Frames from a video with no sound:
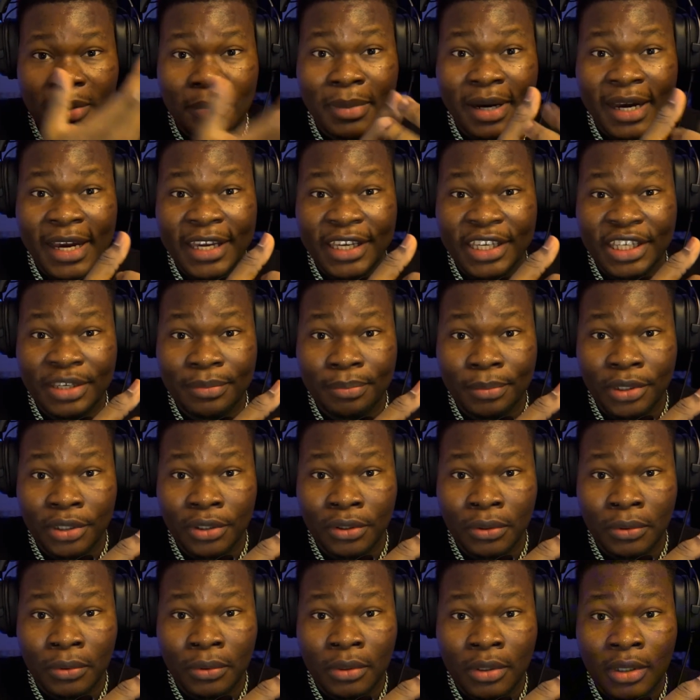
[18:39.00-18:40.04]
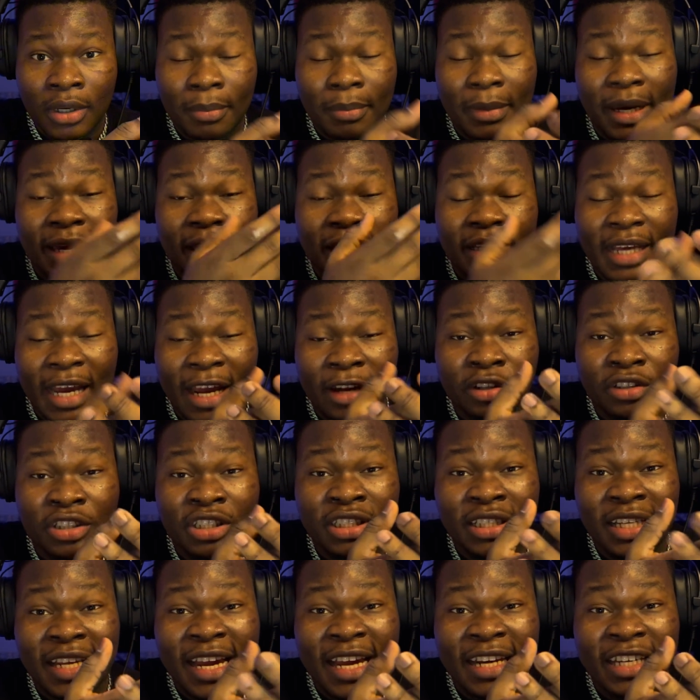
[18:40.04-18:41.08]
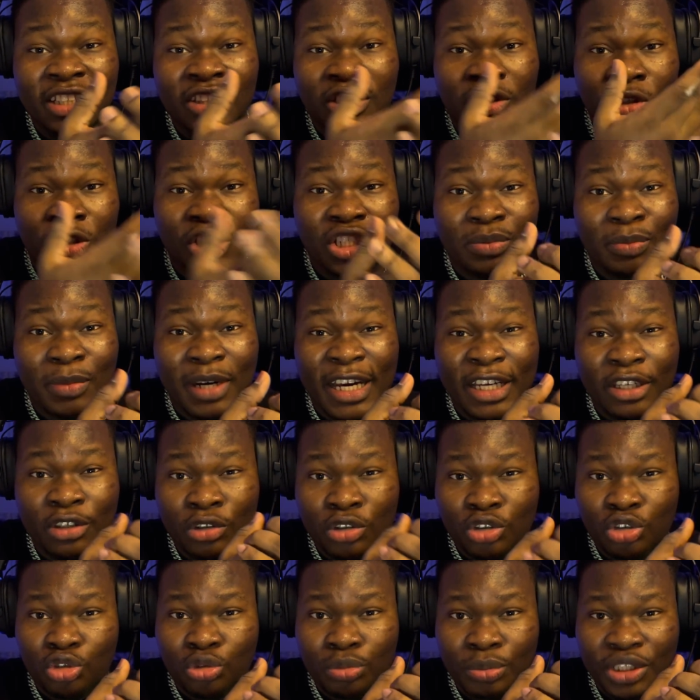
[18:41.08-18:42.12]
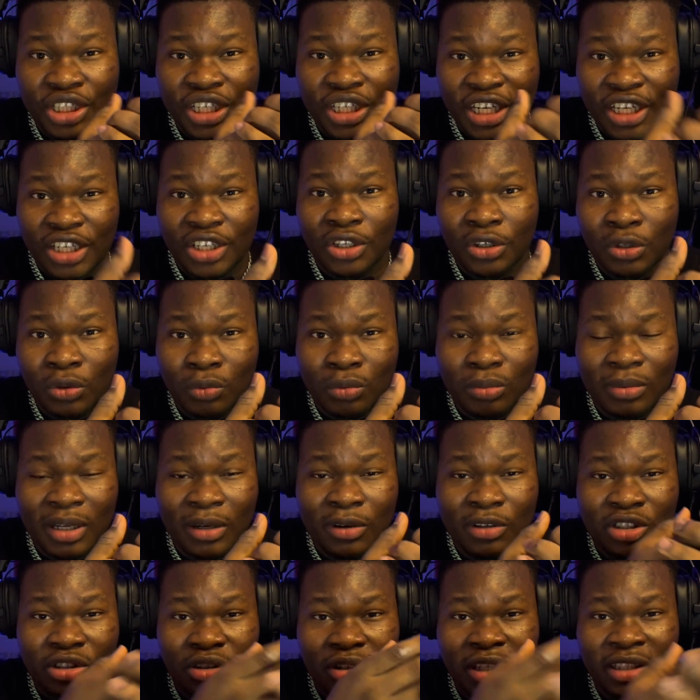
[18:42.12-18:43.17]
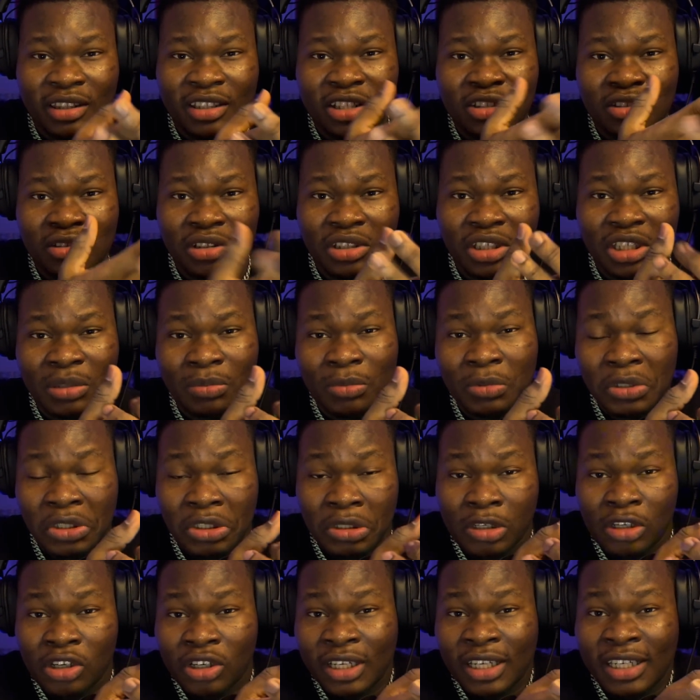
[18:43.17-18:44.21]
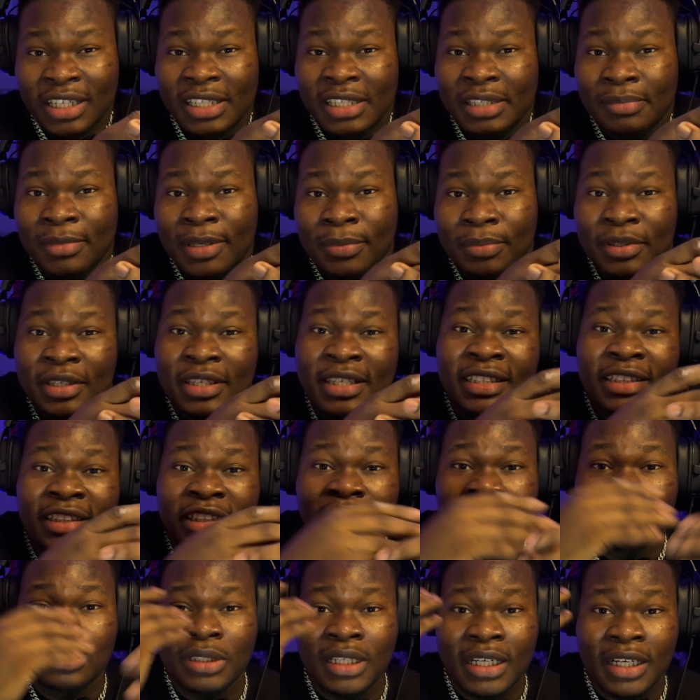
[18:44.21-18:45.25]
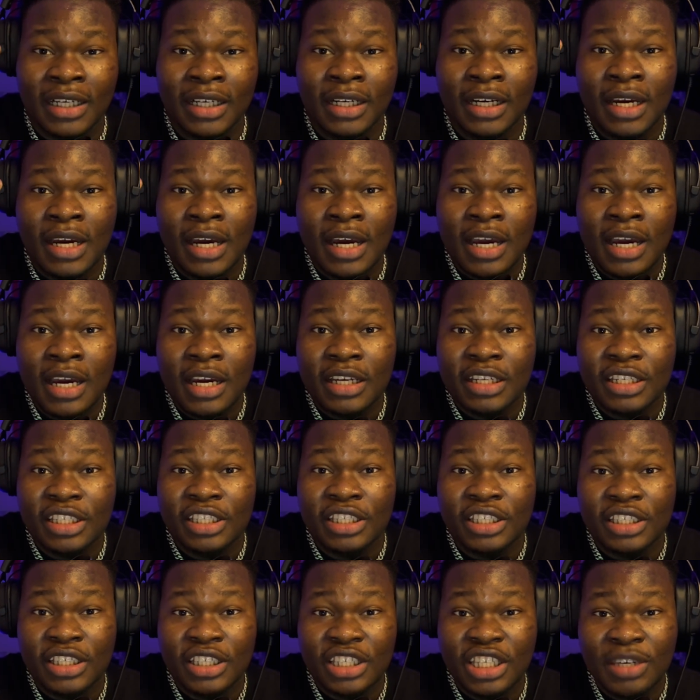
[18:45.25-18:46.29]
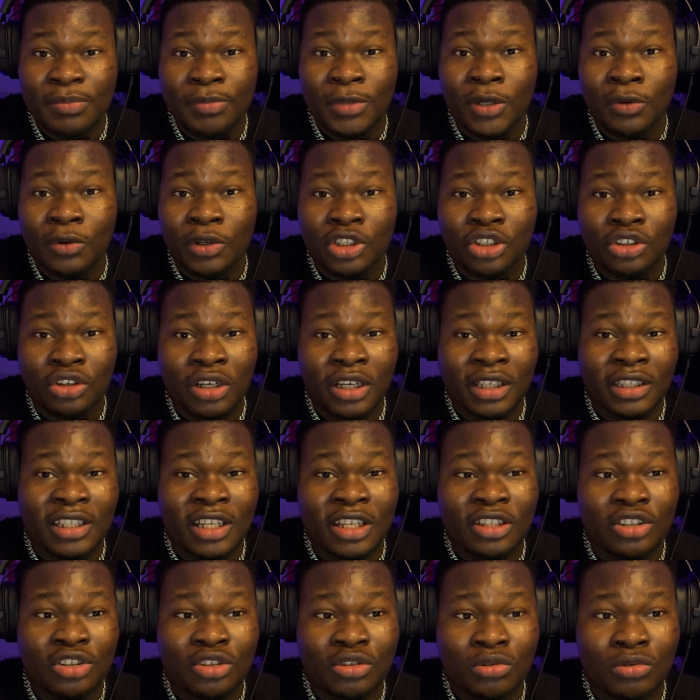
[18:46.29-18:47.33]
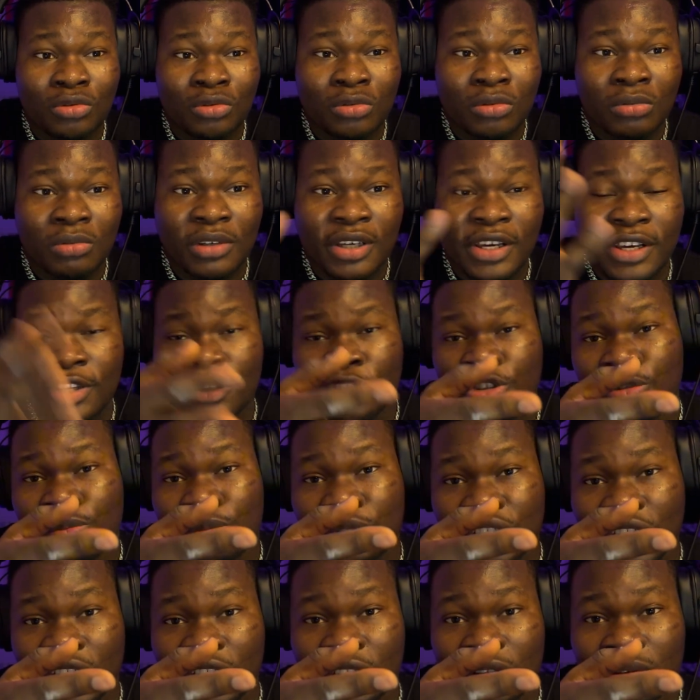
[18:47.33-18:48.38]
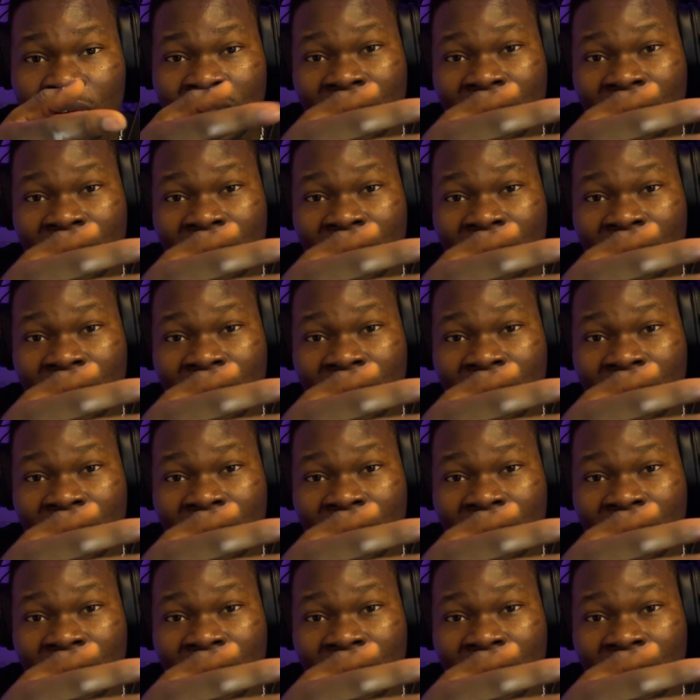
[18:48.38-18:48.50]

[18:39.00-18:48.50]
I noticed the guy didn't touch my YouTube channel that was connected to the email. So luckily, maybe he didn't know that the email was connected to a YouTube channel.